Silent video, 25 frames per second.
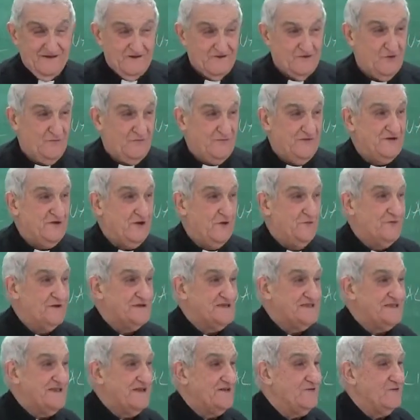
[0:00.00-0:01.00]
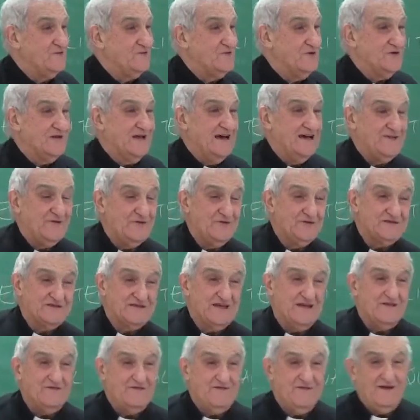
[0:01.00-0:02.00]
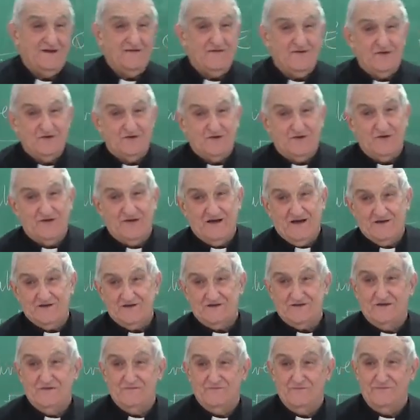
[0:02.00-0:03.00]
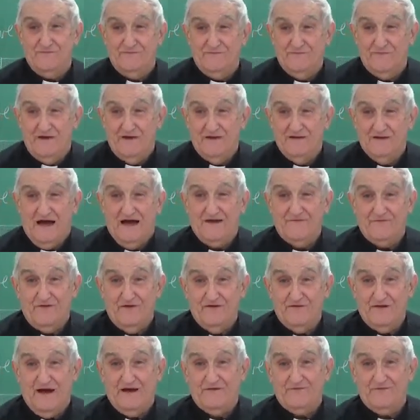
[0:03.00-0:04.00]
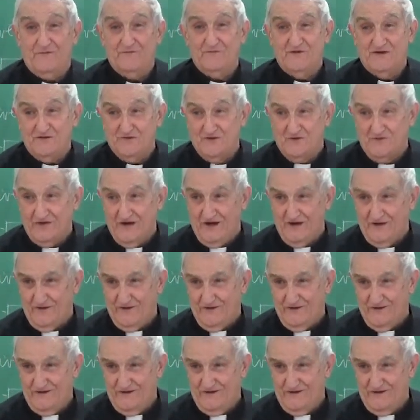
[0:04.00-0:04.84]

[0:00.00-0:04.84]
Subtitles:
To be the President of the United States, $500,000, $500,000.